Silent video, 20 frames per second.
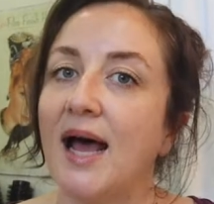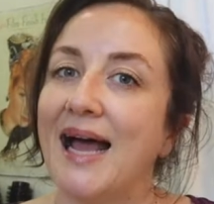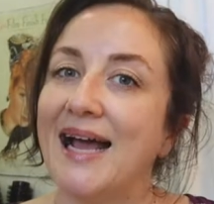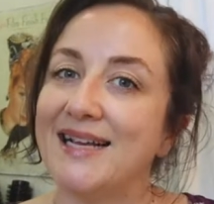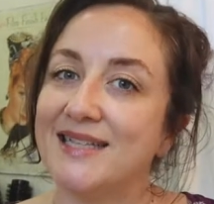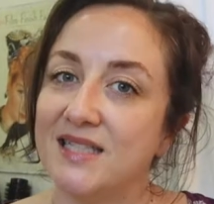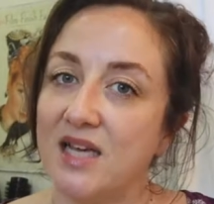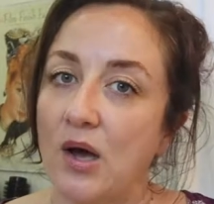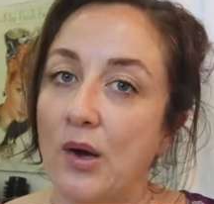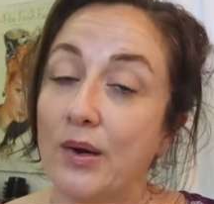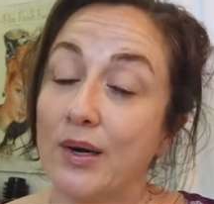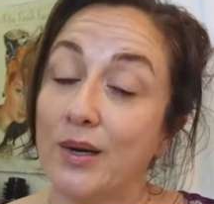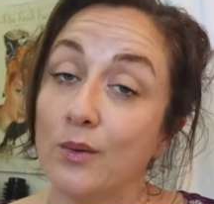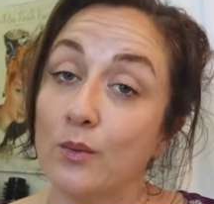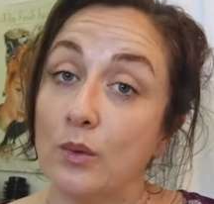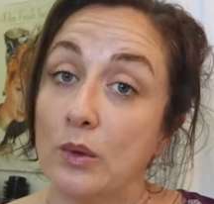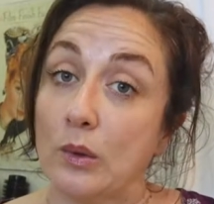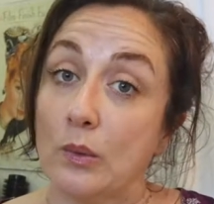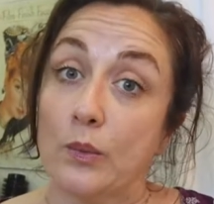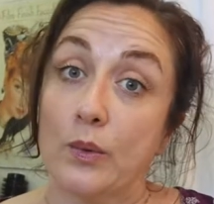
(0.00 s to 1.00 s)
I doubt it
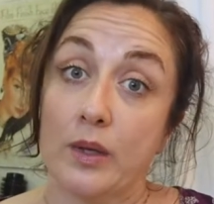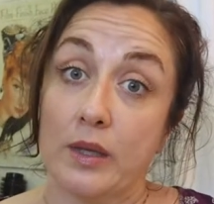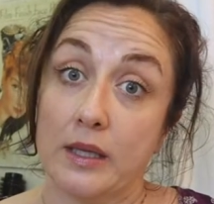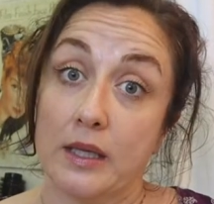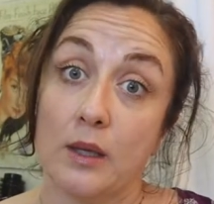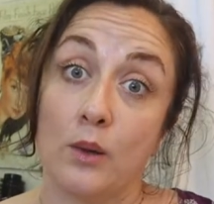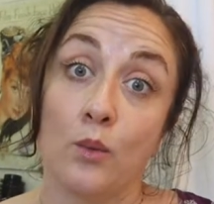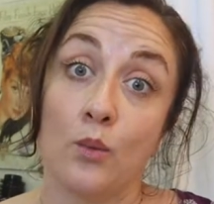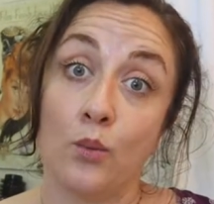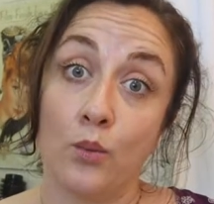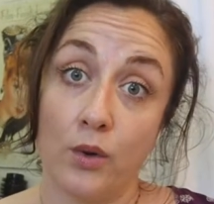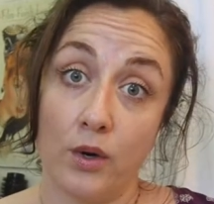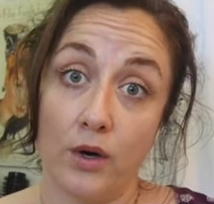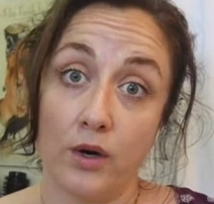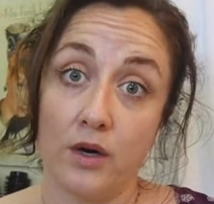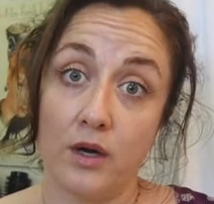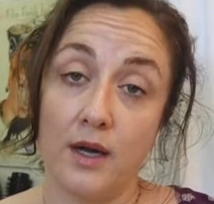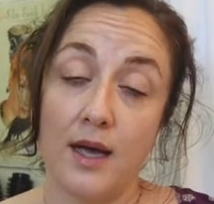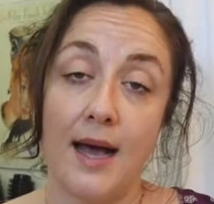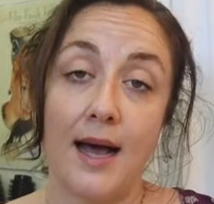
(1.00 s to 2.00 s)
will really
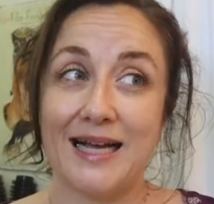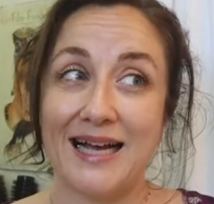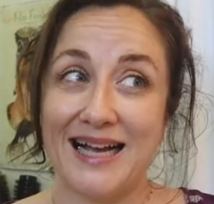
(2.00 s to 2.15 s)
work.